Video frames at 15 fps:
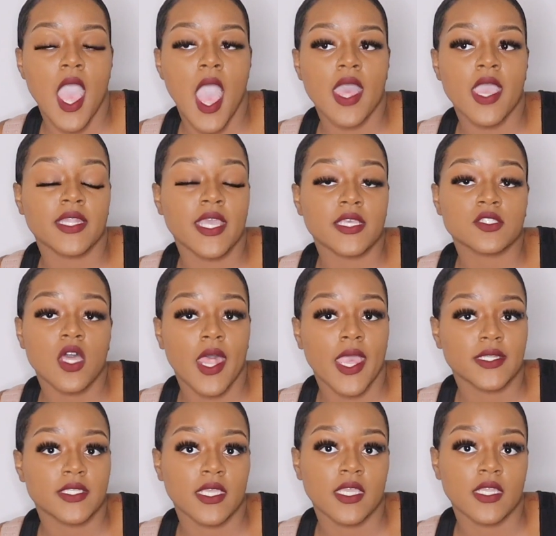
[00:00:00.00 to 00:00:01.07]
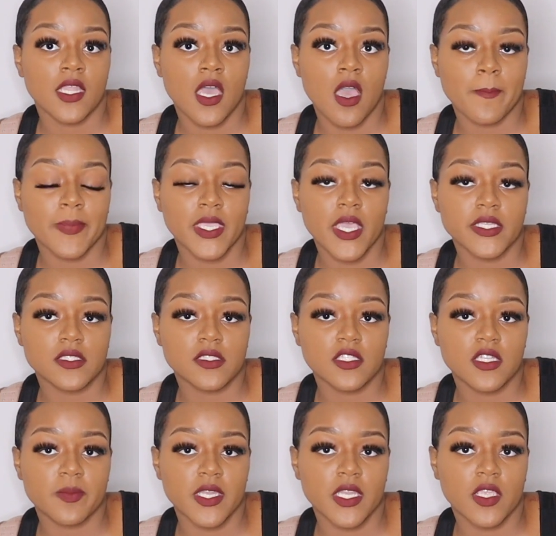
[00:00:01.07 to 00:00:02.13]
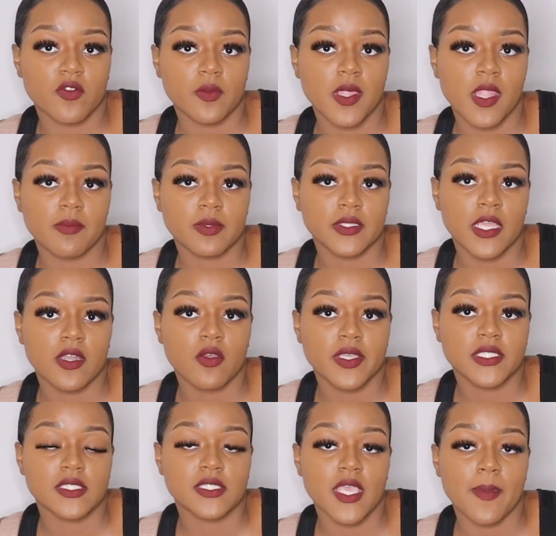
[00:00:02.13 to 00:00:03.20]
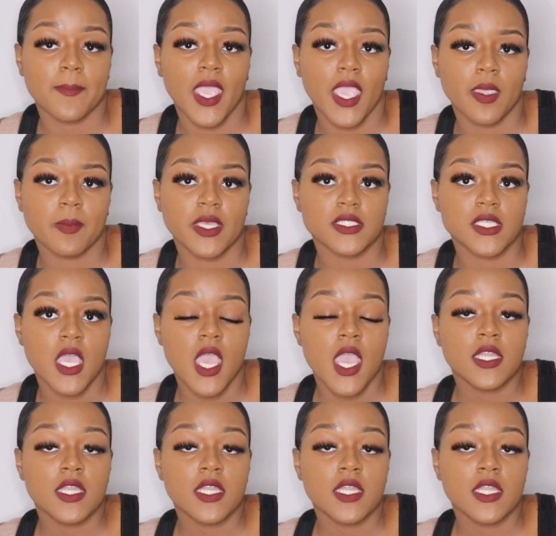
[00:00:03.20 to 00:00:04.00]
and that's all I did. Because of the Dominican Republic, they don't accept payments.